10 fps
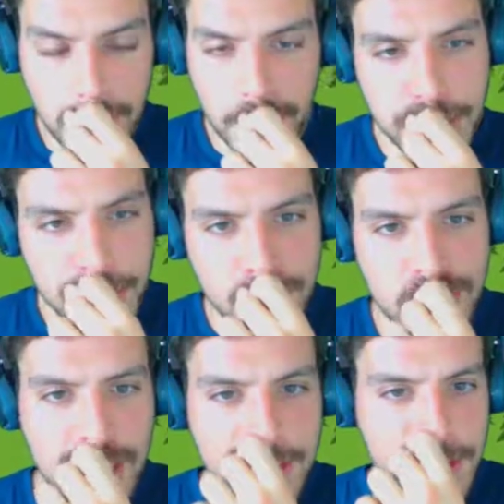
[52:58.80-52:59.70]
Two
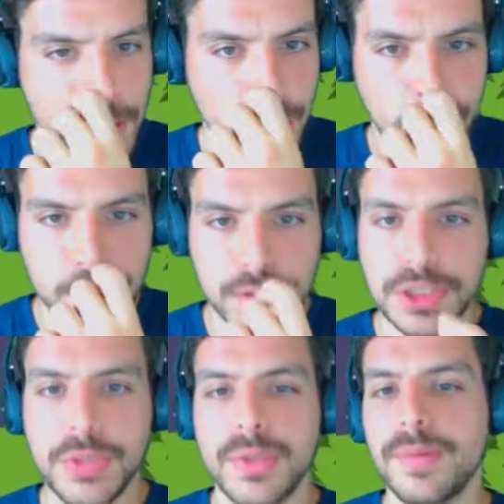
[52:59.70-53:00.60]
isosceles triangles are
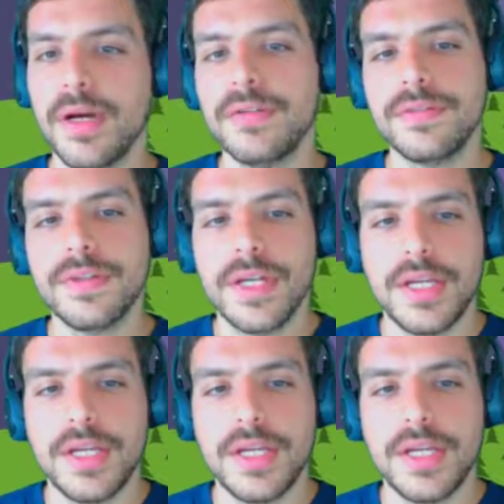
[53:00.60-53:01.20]
shown above.